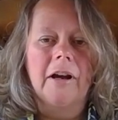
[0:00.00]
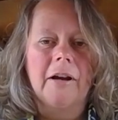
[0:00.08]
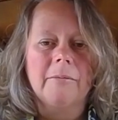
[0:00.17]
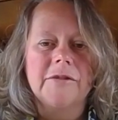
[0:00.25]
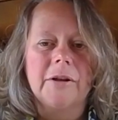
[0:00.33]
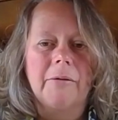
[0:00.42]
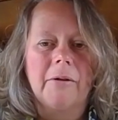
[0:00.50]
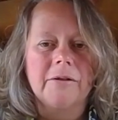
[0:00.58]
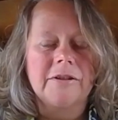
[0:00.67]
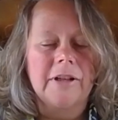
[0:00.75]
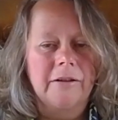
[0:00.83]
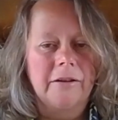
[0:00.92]
So I'll
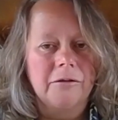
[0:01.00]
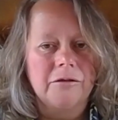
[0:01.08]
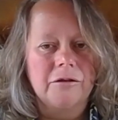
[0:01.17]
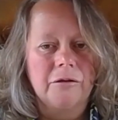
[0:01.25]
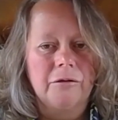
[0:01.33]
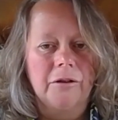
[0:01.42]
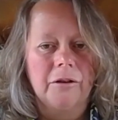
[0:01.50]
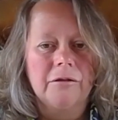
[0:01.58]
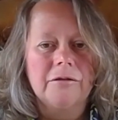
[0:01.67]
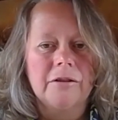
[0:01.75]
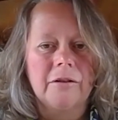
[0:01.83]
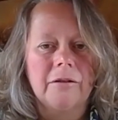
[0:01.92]
send those to you
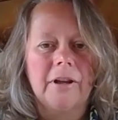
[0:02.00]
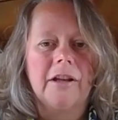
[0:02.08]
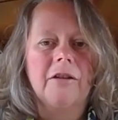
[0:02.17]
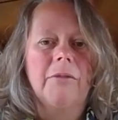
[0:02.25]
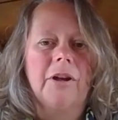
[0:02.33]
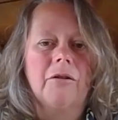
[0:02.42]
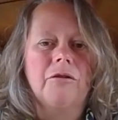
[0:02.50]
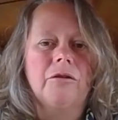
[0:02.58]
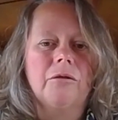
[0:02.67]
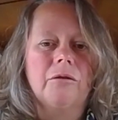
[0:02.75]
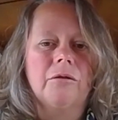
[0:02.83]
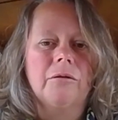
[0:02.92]
so they can be on
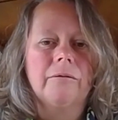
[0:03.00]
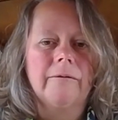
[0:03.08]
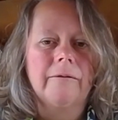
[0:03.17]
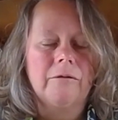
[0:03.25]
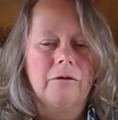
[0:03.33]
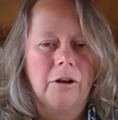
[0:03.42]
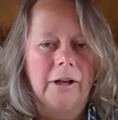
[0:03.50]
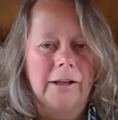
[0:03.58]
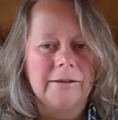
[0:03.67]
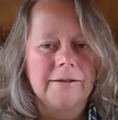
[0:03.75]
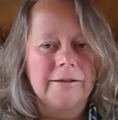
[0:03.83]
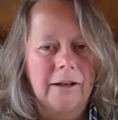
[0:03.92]
your
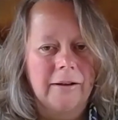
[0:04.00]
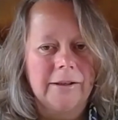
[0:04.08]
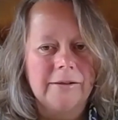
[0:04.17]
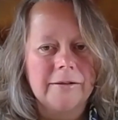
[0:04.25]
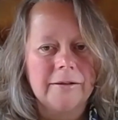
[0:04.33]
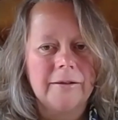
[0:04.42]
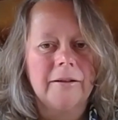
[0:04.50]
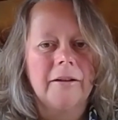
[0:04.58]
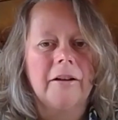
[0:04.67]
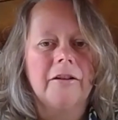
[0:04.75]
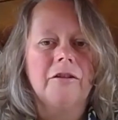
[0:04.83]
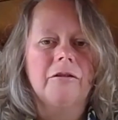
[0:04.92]
NULEX site,
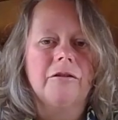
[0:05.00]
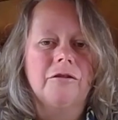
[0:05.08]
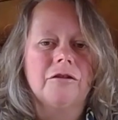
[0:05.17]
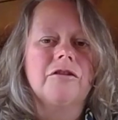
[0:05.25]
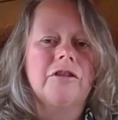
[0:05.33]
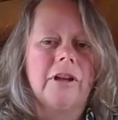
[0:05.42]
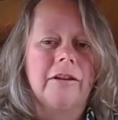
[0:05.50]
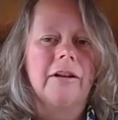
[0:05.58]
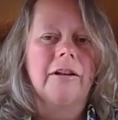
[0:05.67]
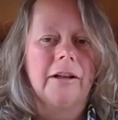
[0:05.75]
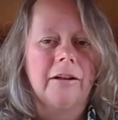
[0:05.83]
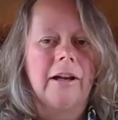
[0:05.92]
and you can just share the
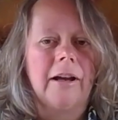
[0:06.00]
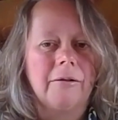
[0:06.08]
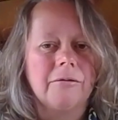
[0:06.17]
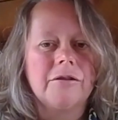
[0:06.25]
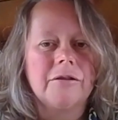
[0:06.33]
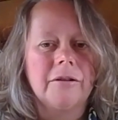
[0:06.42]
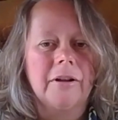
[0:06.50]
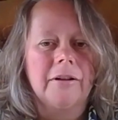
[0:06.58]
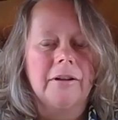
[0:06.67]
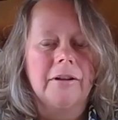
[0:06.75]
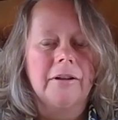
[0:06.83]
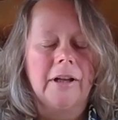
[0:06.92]
link out,
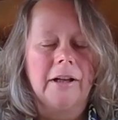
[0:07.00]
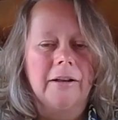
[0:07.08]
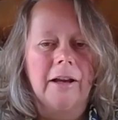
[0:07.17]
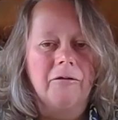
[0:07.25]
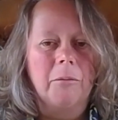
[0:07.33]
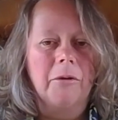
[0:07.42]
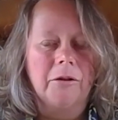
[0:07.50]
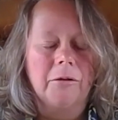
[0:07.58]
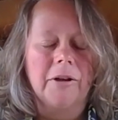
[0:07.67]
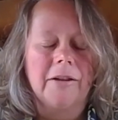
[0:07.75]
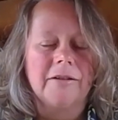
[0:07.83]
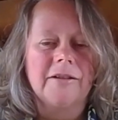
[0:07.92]
and then everybody
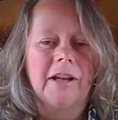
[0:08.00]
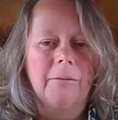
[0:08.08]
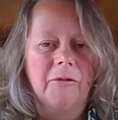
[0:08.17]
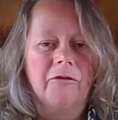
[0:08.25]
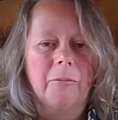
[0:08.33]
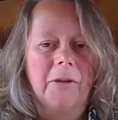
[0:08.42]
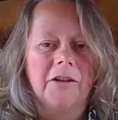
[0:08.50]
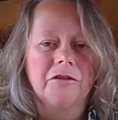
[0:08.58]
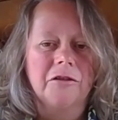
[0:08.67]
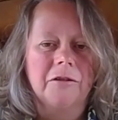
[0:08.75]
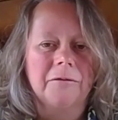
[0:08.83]
will get the same information.